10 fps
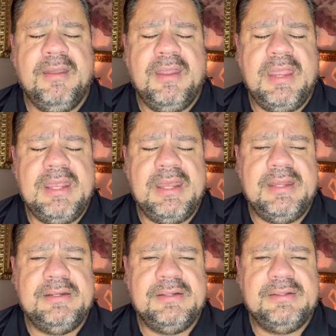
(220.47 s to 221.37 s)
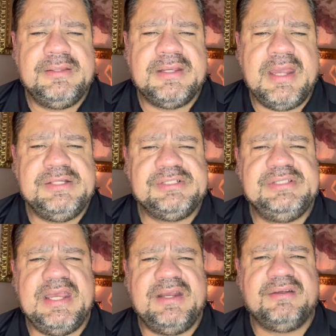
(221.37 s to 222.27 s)
And the guy just
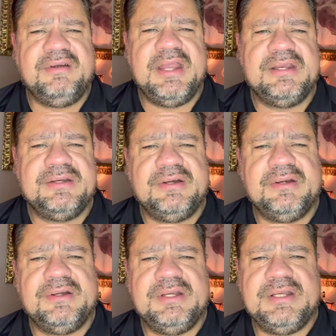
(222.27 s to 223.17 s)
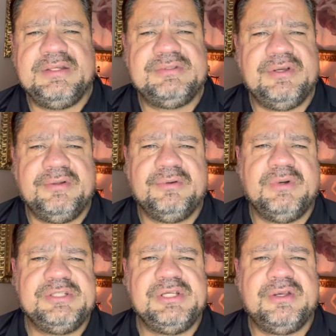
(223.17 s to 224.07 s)
denigrated her, and he told her
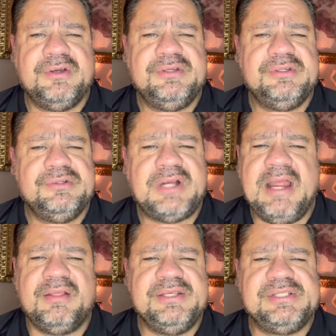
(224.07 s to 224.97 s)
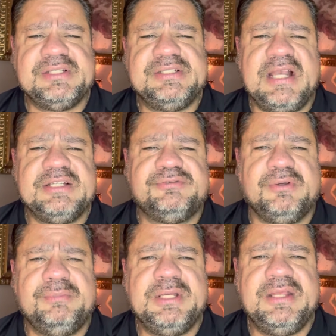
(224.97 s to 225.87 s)
what she couldn't do. Highly
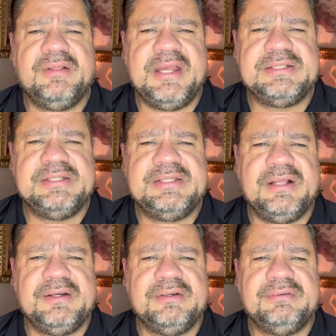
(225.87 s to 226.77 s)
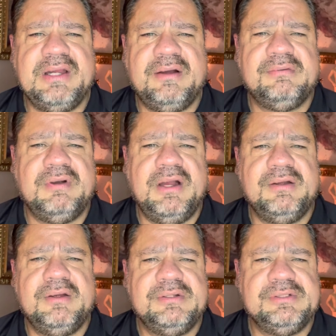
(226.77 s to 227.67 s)
successful, but he liked to tell her how
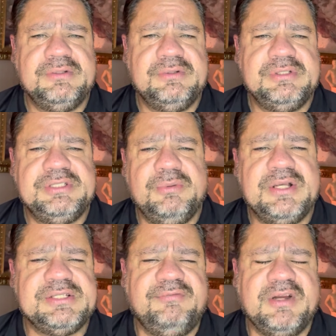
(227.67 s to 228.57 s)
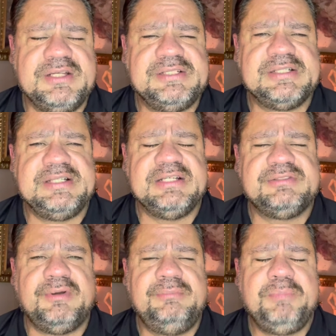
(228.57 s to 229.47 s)
she wasn't very
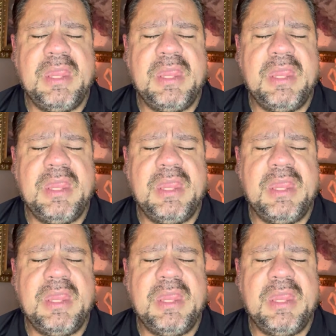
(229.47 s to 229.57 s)
successful,